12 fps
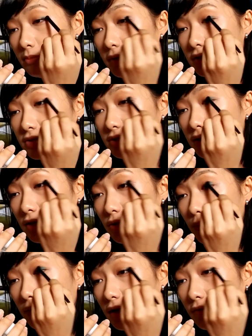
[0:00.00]
make sure that
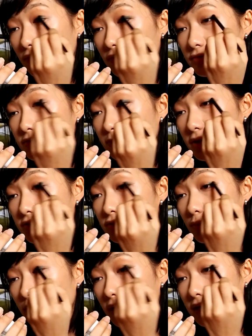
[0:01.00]
you have
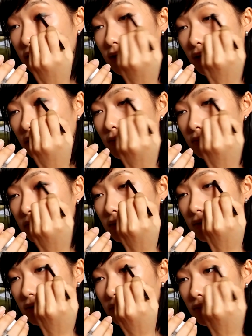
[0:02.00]
space to blend it out,
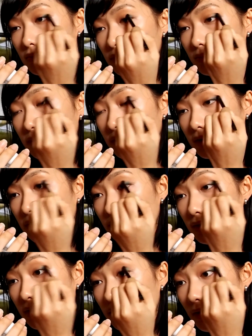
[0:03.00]
so you don't get a
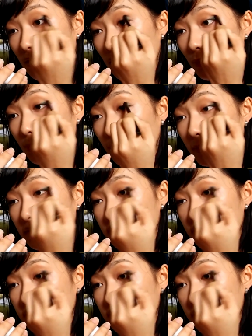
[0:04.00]
really horrible